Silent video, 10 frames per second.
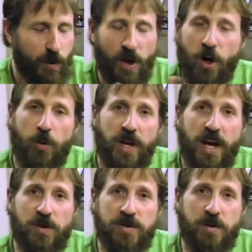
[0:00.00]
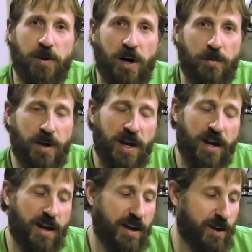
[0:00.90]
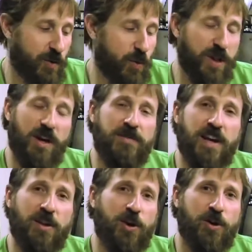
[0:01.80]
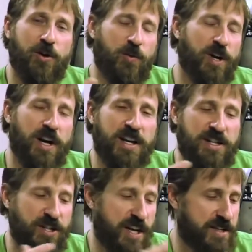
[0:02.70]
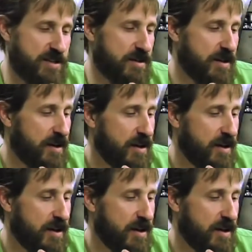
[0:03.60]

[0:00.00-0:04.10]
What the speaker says: when all we had was a pub, and we love that logo, and we're not going to change it.